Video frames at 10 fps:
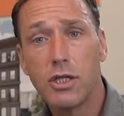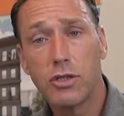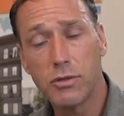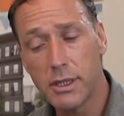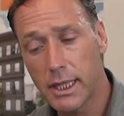
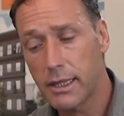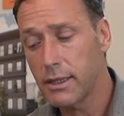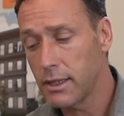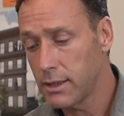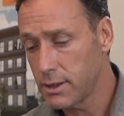to
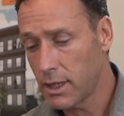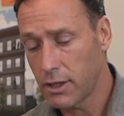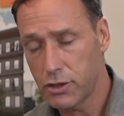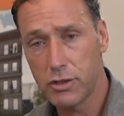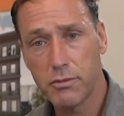get in
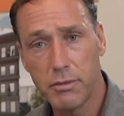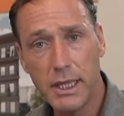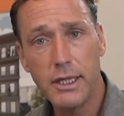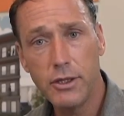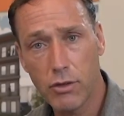touch.
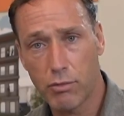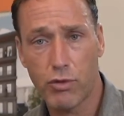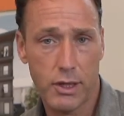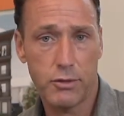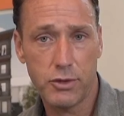Be your
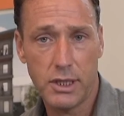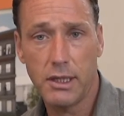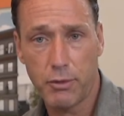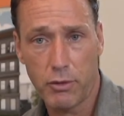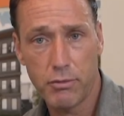brother's
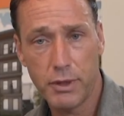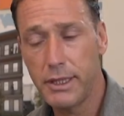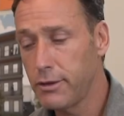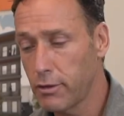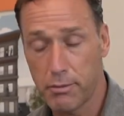keeper.
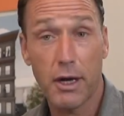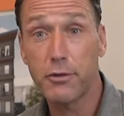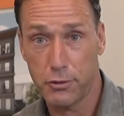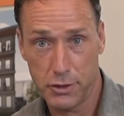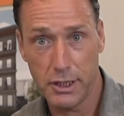Be your
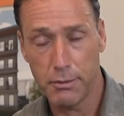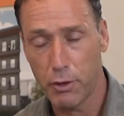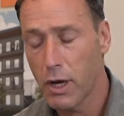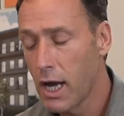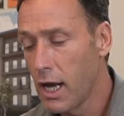mother's keeper.